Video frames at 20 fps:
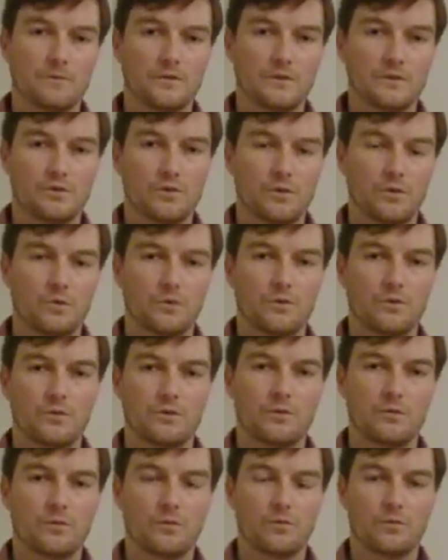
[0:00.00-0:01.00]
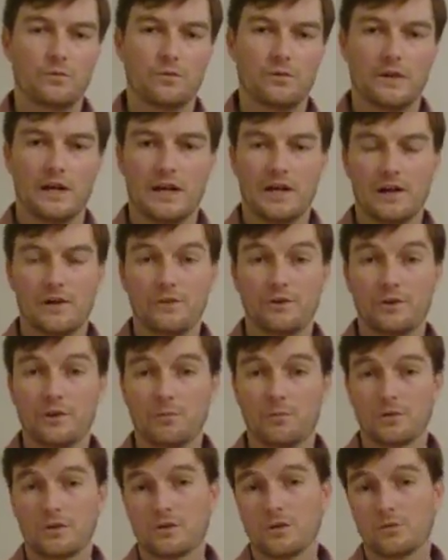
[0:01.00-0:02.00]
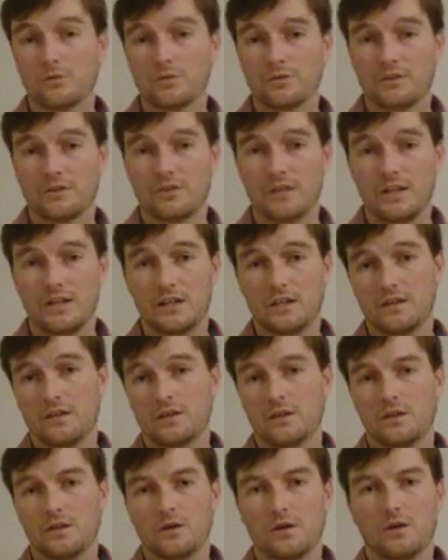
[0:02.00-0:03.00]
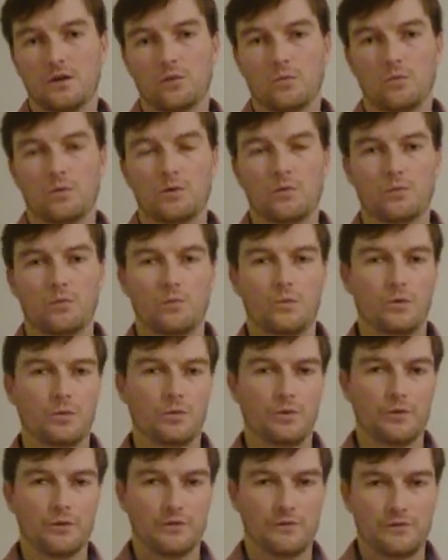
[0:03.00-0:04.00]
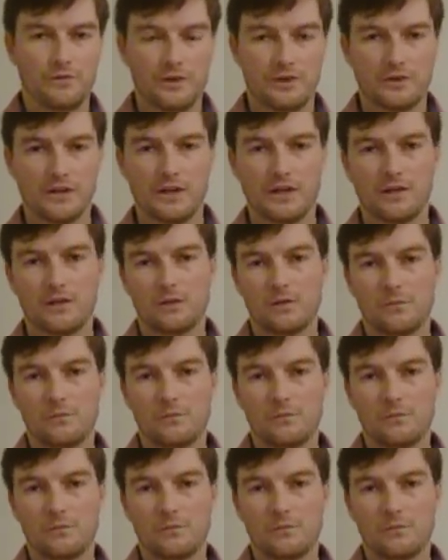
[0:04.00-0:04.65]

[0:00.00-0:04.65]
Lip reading: So the higher the number, closer to 10, we were going to figure out